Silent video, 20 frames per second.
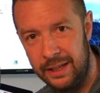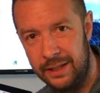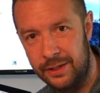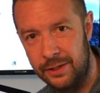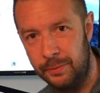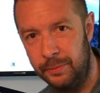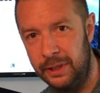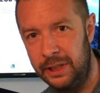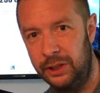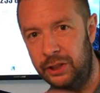
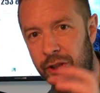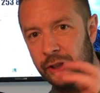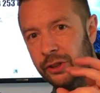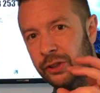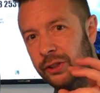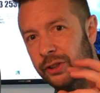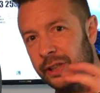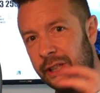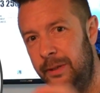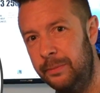so make sure
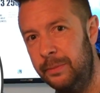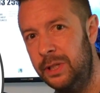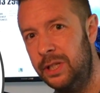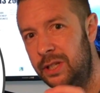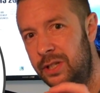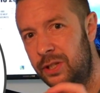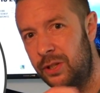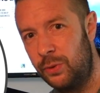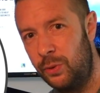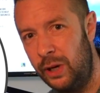that the image
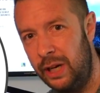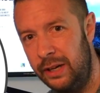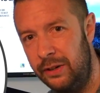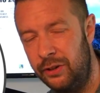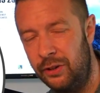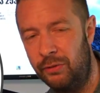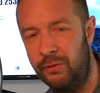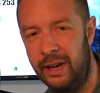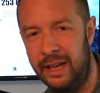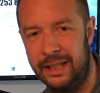is square and
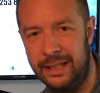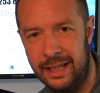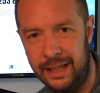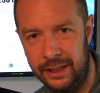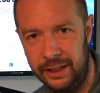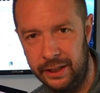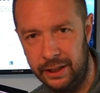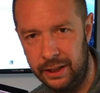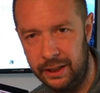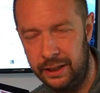not
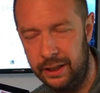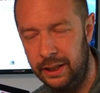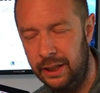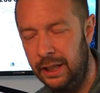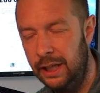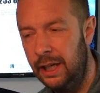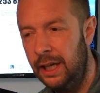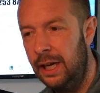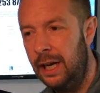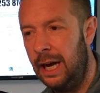rectangular.
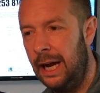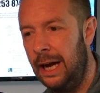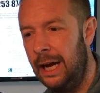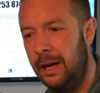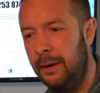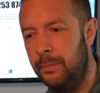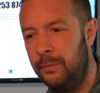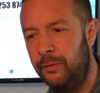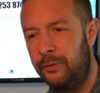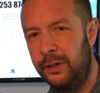
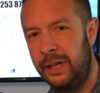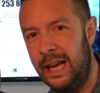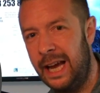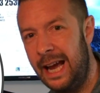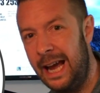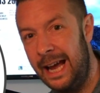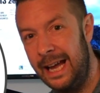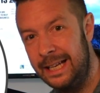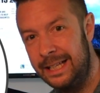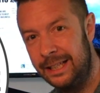For your
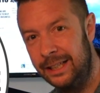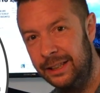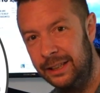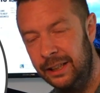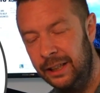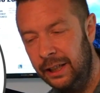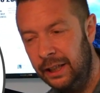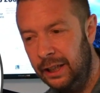header,